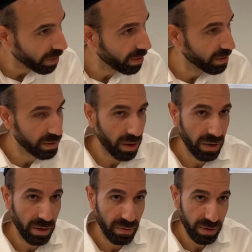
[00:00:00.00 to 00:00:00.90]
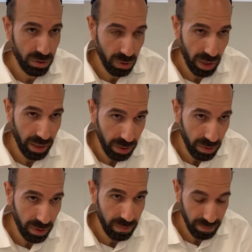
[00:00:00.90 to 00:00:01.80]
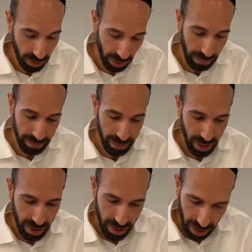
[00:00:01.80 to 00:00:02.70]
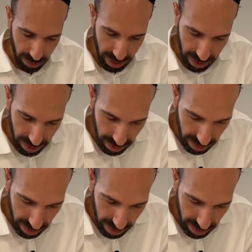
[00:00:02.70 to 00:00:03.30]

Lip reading: inside of the Shulchan Aruch. Okay, I'll read it.